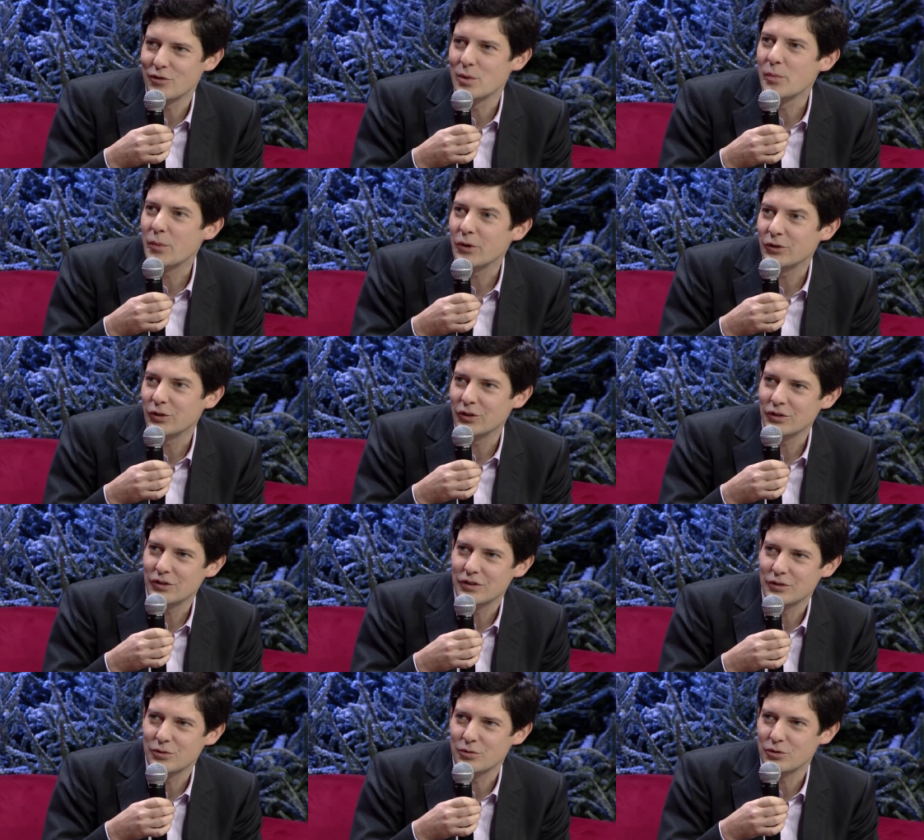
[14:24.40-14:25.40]
very
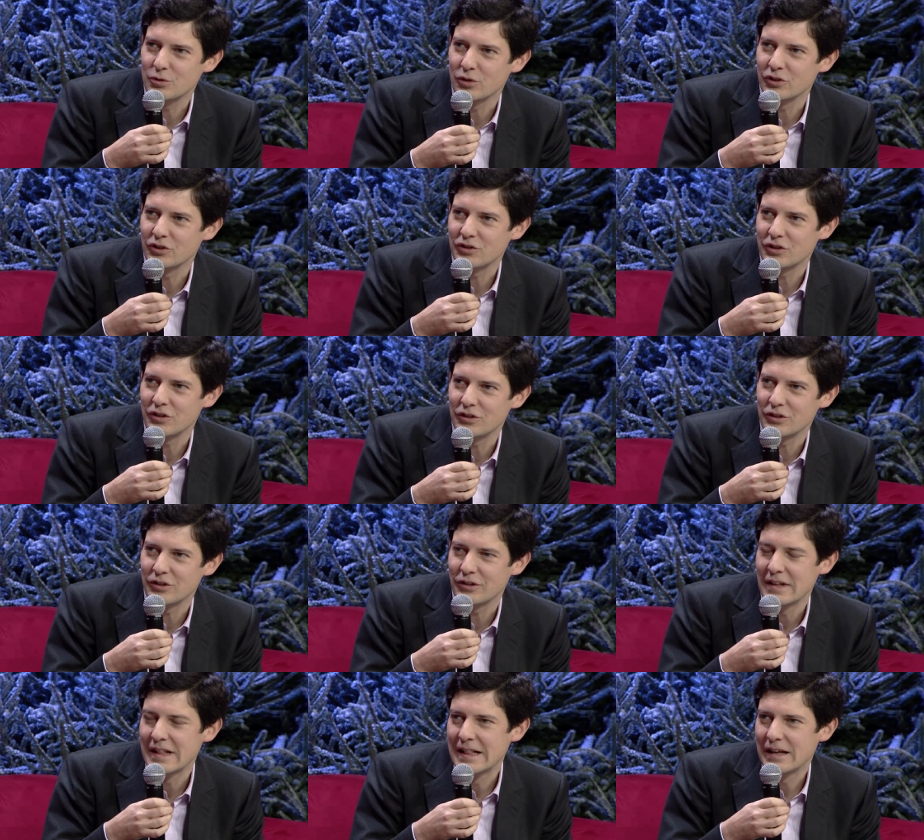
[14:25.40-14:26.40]
important to, to understand
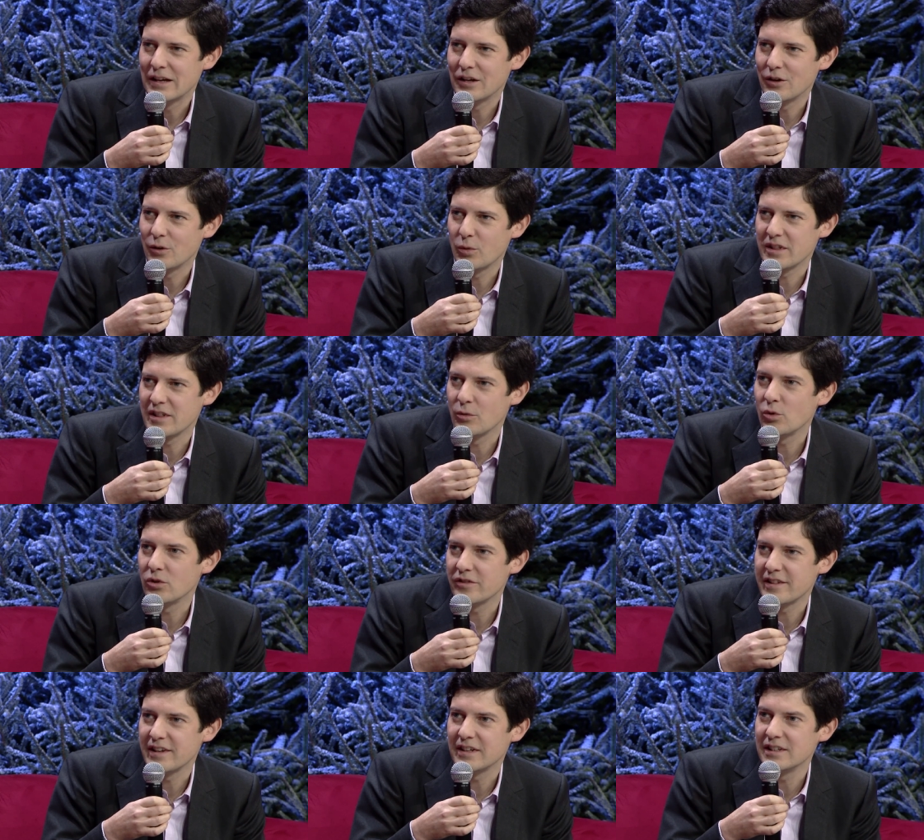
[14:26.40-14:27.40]
what they
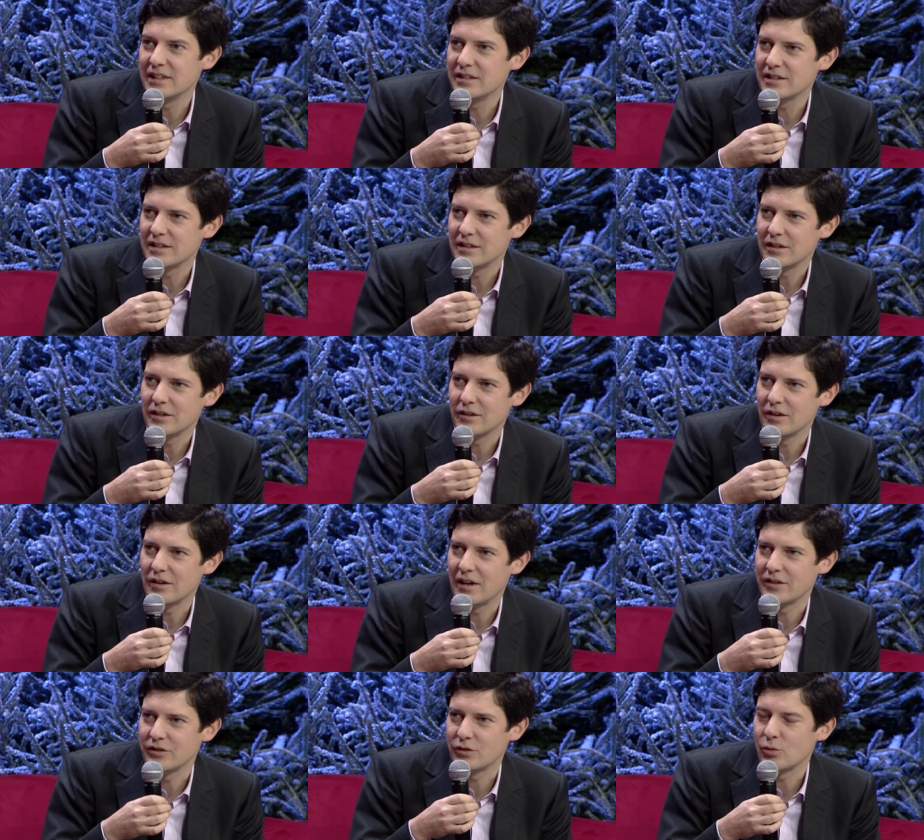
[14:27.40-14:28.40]
want, their needs
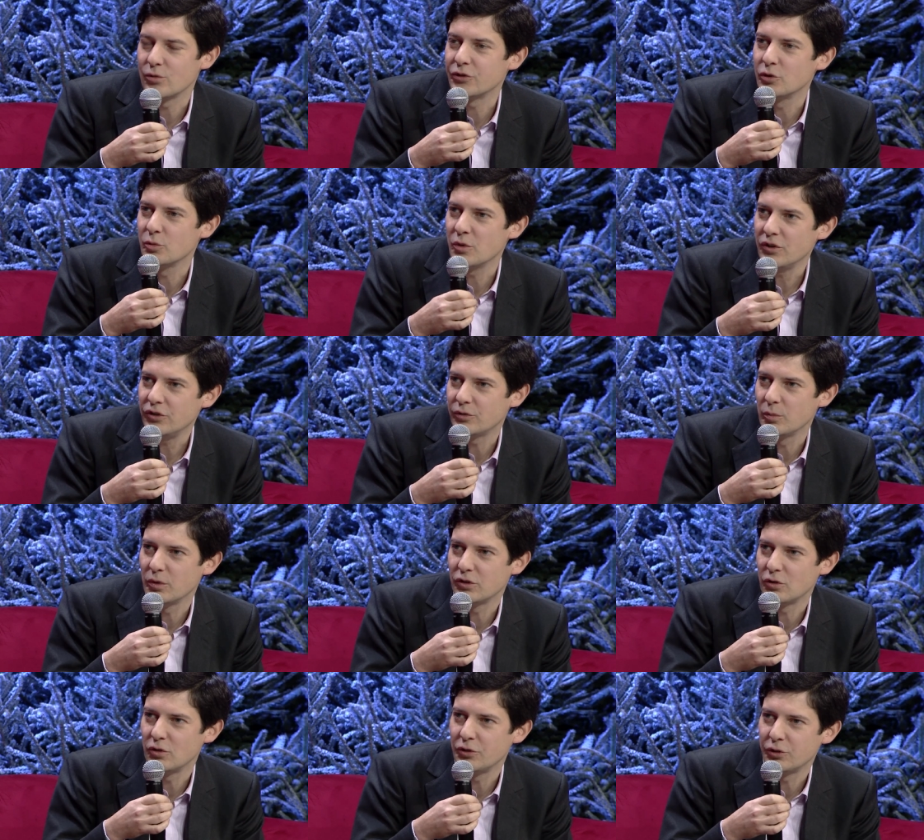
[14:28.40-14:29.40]
as consumers,
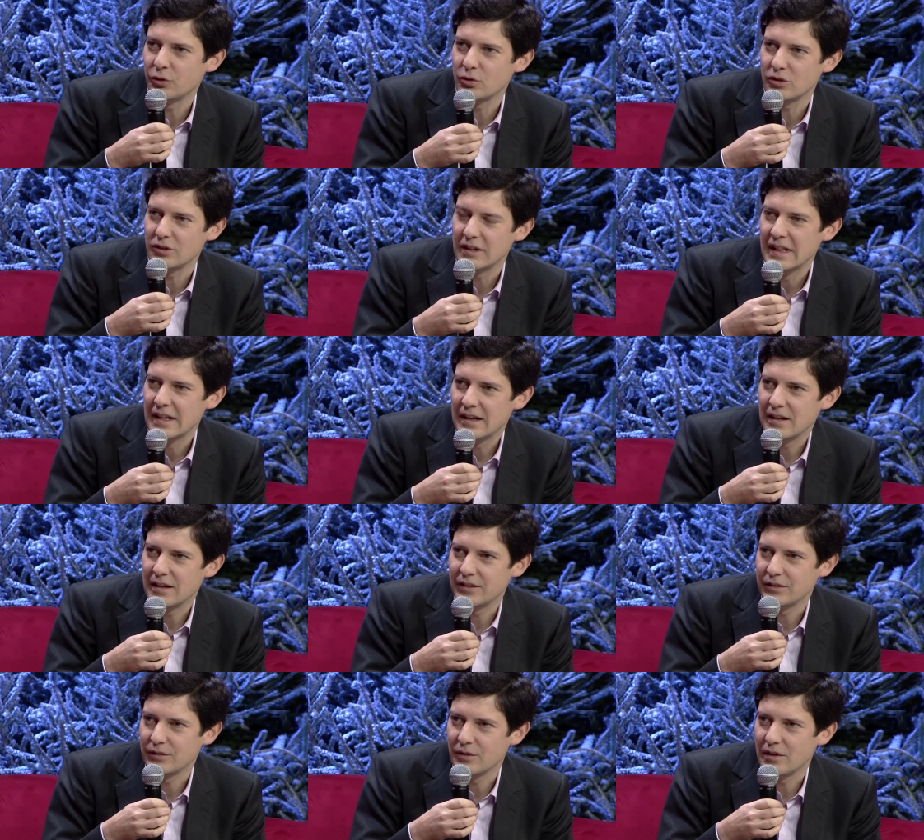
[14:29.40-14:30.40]
but also
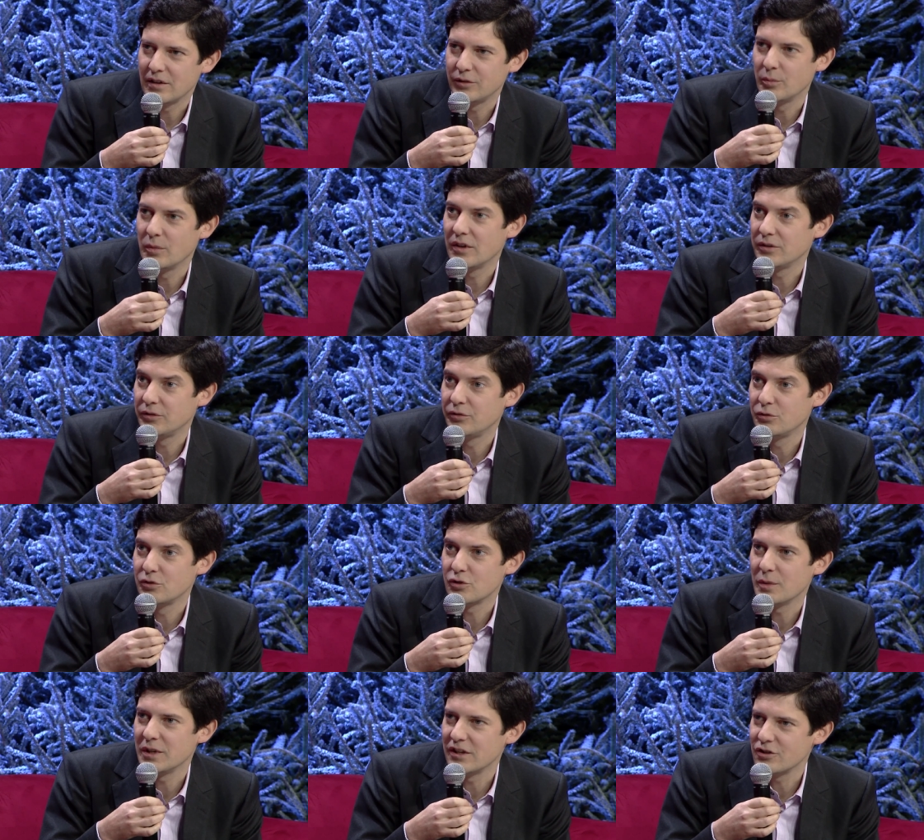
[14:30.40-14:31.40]
as, as, as,
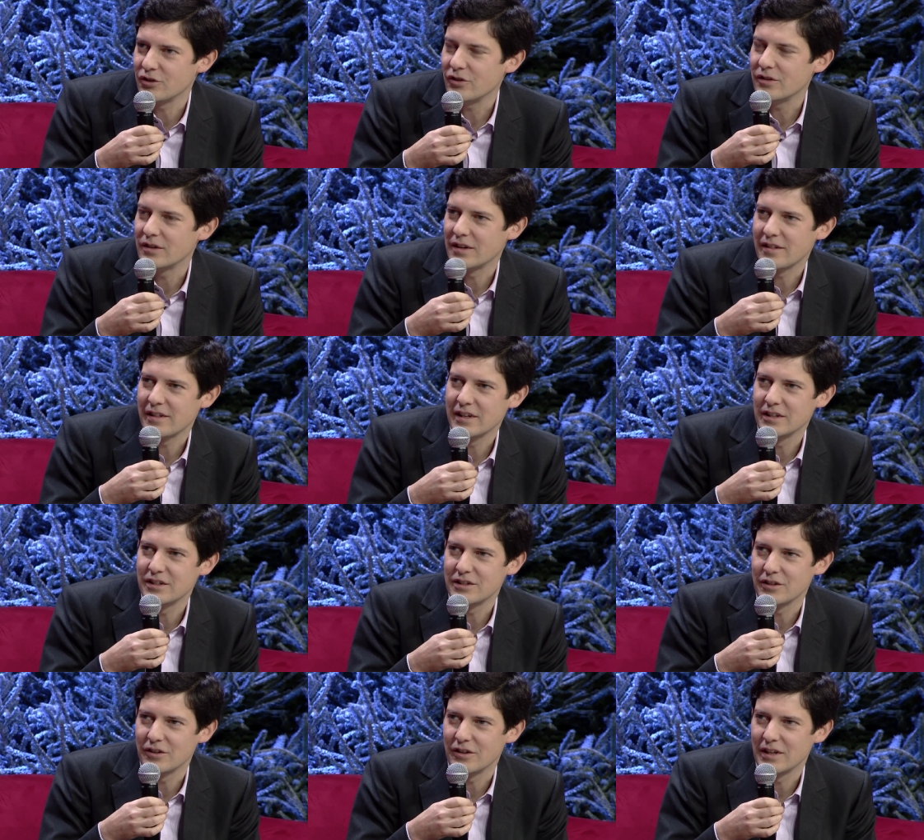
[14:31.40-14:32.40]
future manager. I think
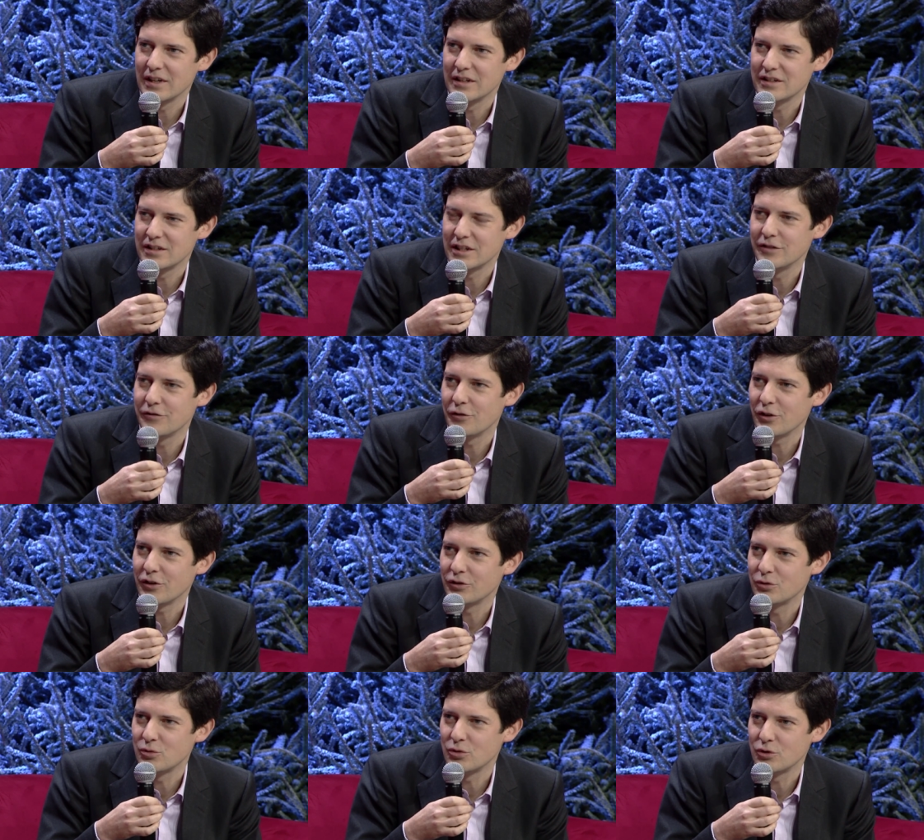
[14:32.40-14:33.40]
it's, it's key for
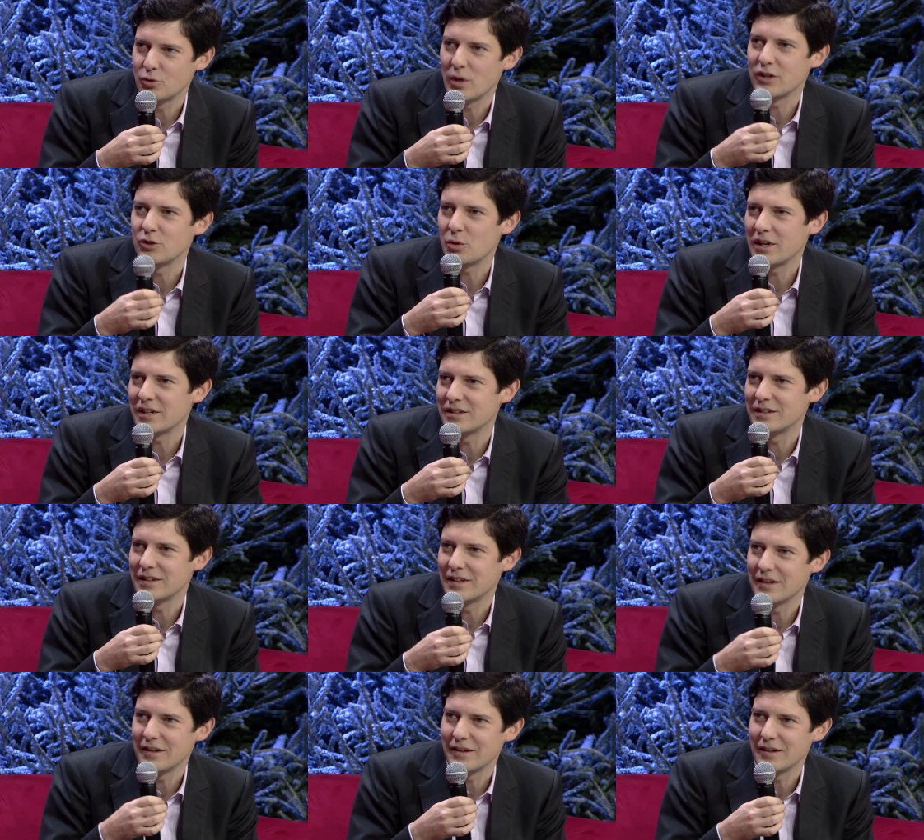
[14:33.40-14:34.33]
us to, to attract